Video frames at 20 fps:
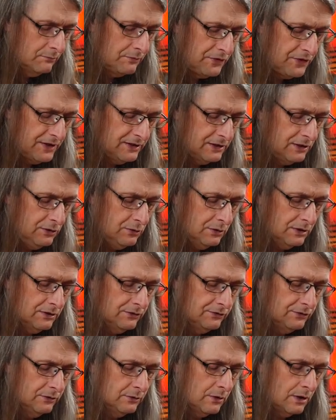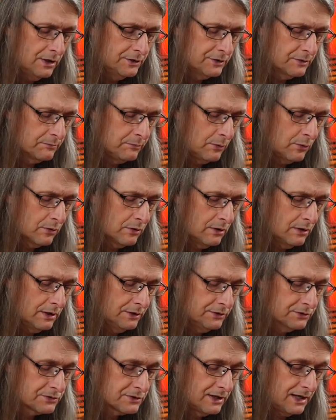thing that you can do on your
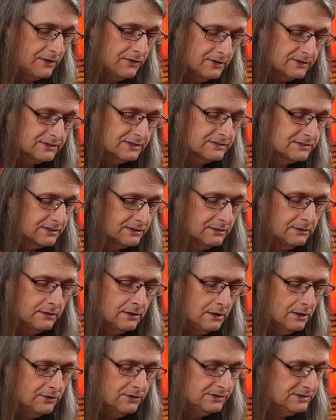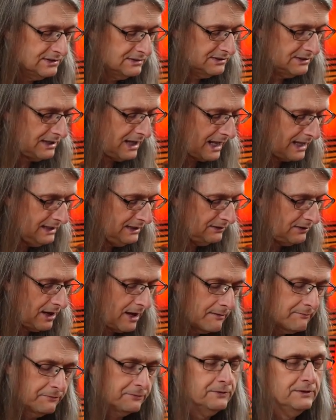on your turn, and this isn't this isn't any
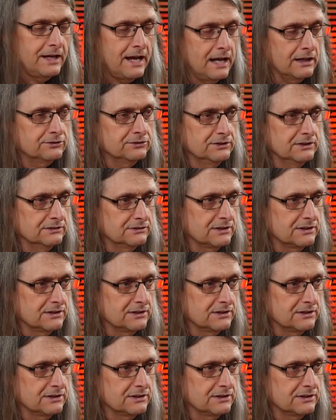time free action.